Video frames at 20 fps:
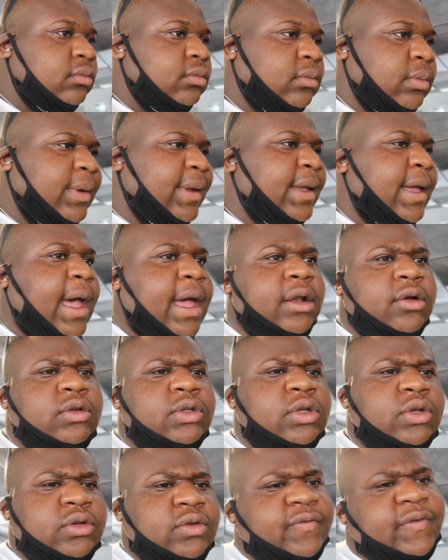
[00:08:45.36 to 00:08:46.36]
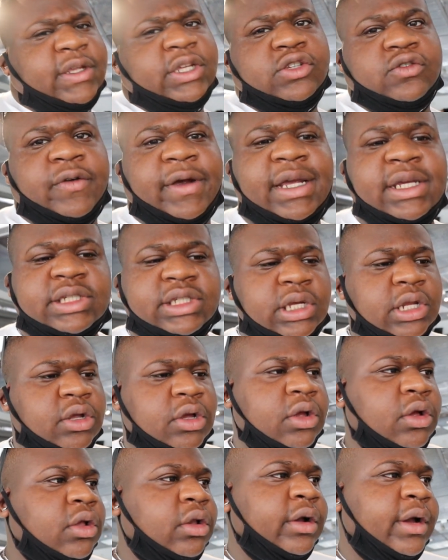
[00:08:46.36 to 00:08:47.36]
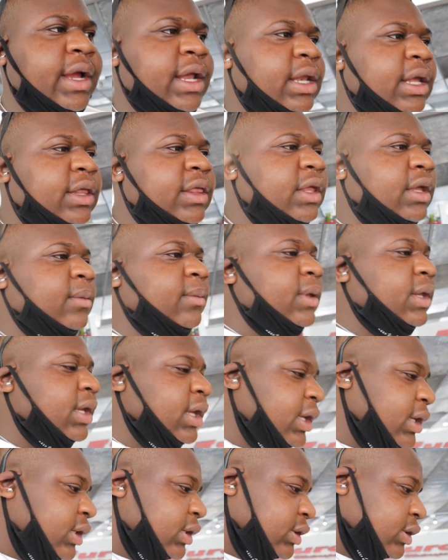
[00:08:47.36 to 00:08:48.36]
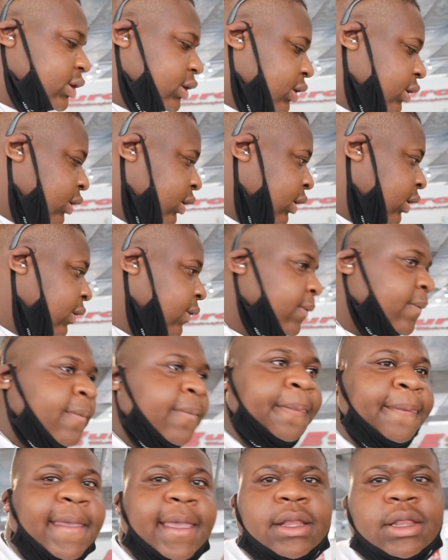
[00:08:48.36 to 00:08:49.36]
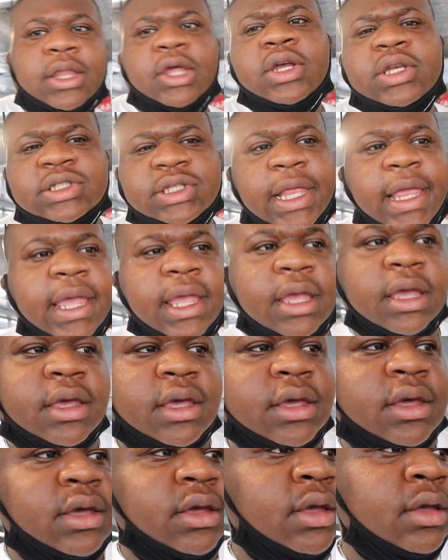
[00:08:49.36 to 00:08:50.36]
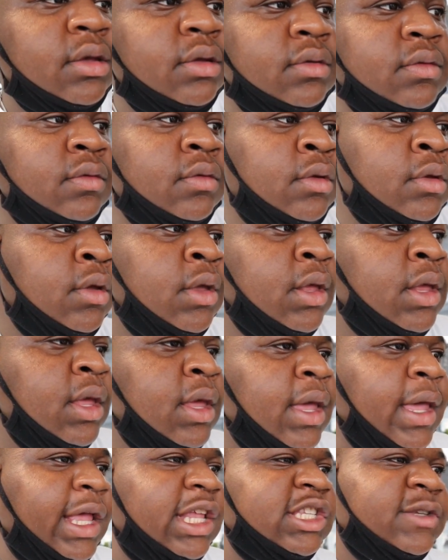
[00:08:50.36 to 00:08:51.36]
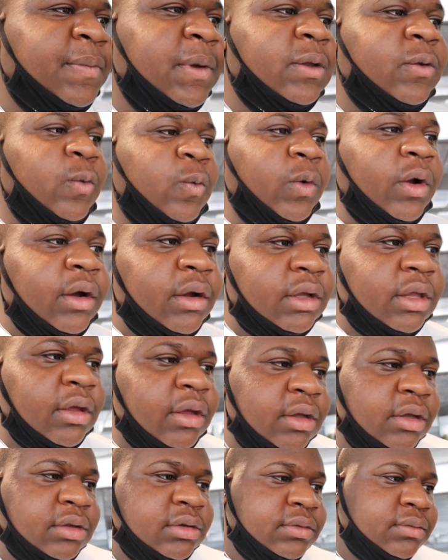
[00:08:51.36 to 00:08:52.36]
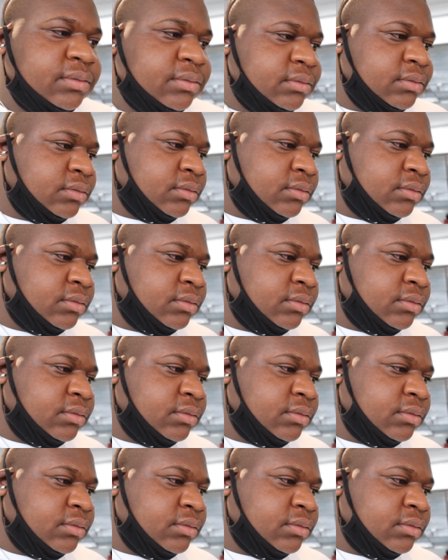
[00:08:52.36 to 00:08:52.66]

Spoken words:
But I don't know if this raced at all or anything, because it looks like it's been worked on.